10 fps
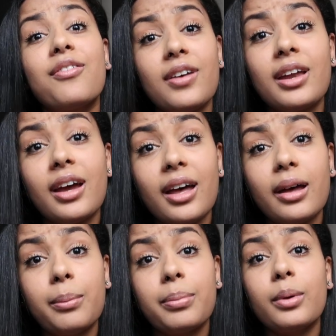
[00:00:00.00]
fed
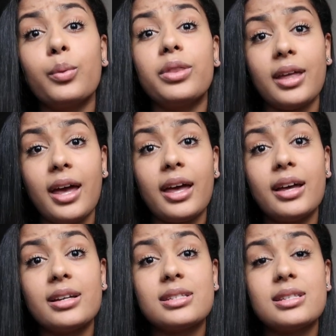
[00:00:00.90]
up with
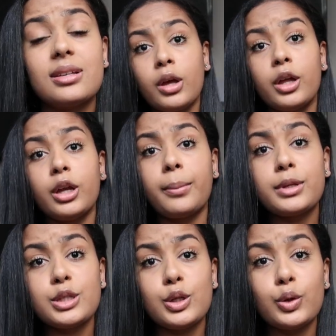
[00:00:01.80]
eggs. Number
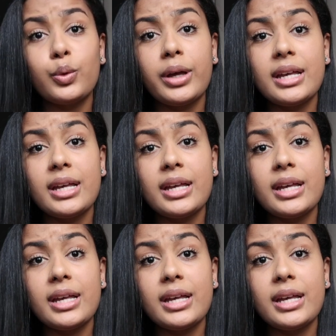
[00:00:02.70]
two